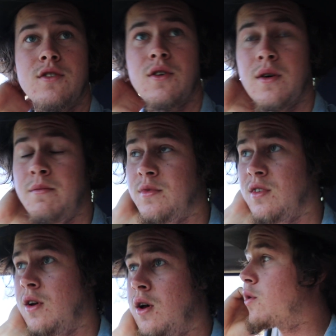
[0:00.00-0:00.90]

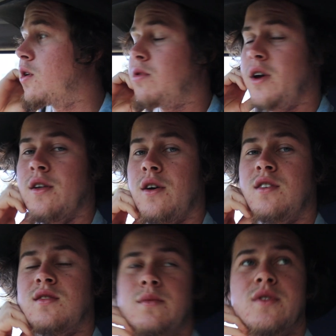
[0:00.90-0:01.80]
times. So we've got plenty of
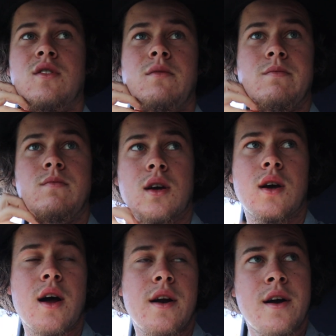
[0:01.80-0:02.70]
those, so I'm just going to
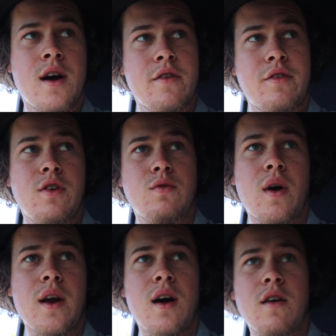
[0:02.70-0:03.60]
cut it in half, use
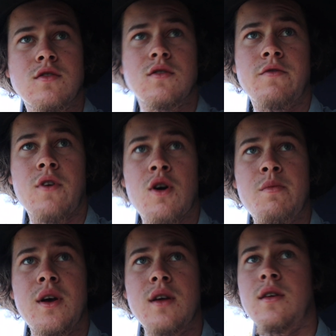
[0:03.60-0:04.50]
one half as a fire
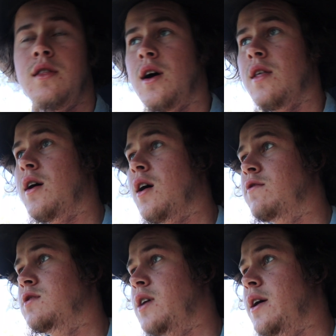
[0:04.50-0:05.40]
pit, and then the other
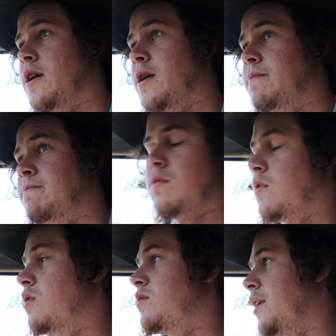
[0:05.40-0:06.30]
half as a, I
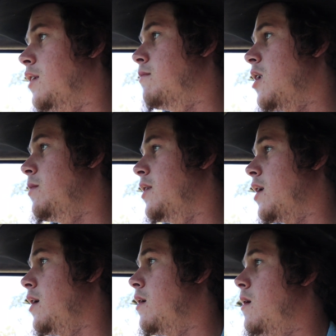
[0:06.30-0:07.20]
was thinking maybe
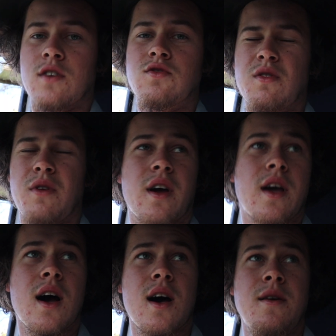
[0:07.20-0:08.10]
sort of like a
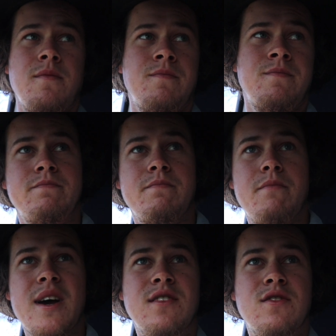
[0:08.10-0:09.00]
garden
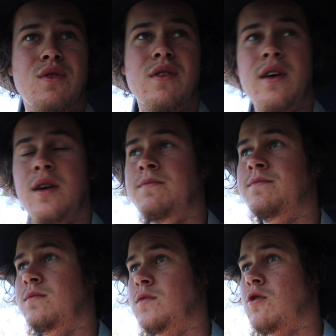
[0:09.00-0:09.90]
bed sort of thing.
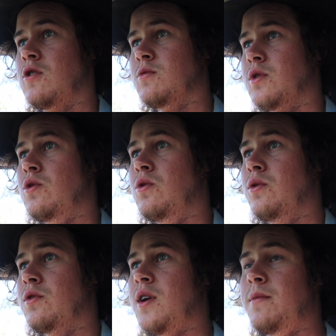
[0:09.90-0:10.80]
Grow some
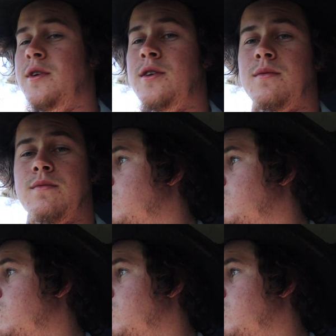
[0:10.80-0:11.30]
corn or something in it.